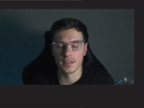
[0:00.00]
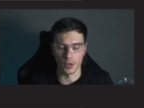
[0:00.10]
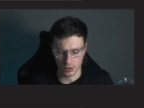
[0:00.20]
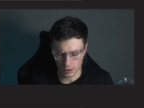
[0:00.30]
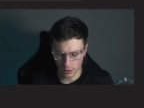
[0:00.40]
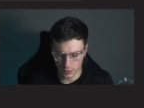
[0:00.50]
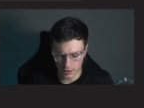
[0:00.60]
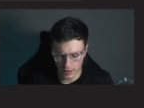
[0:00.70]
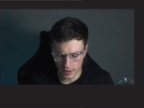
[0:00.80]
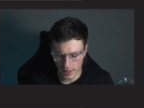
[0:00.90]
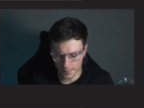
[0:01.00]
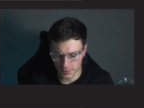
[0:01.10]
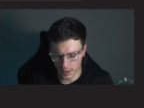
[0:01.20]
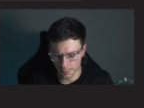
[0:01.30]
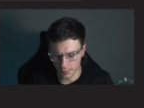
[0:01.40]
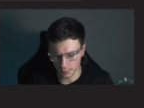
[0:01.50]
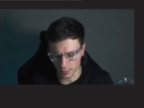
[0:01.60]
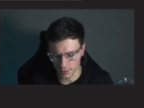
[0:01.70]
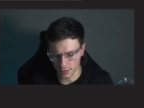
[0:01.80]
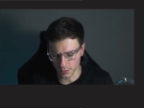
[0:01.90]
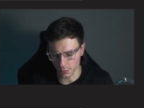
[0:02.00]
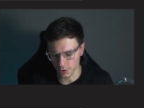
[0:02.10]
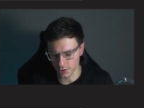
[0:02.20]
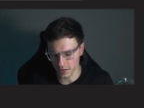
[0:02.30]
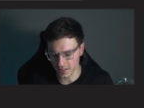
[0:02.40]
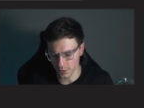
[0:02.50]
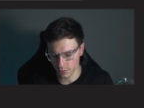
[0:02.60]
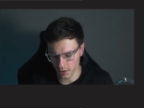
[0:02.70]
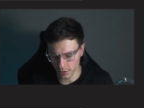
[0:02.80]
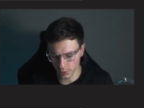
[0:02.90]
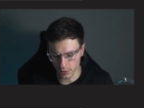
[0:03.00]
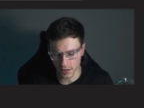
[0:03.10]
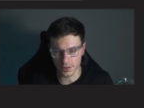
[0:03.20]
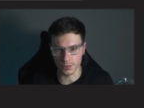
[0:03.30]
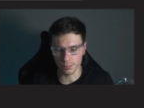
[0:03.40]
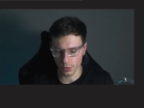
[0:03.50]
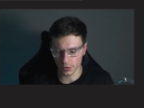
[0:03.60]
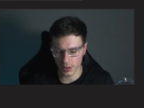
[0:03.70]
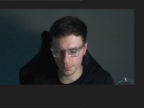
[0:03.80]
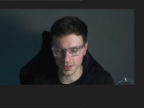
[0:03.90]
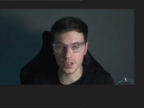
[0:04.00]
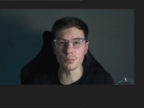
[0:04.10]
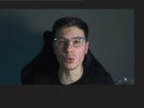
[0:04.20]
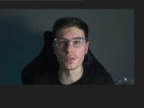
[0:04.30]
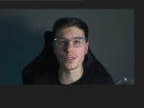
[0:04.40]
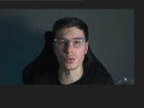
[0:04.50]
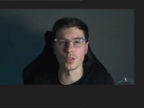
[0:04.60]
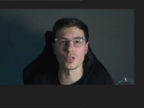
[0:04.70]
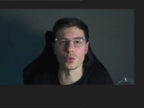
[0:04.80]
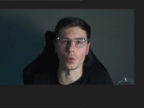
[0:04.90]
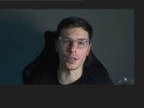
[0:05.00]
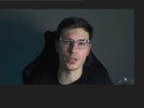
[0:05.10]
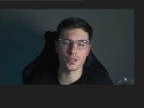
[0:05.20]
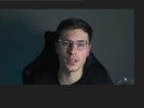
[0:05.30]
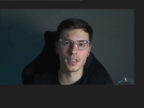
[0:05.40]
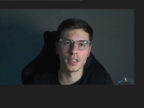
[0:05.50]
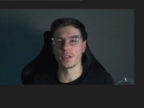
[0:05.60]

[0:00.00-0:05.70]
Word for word: And while you're closing that laptop, it runs through a shutdown cycle and your program gets moved to the storage.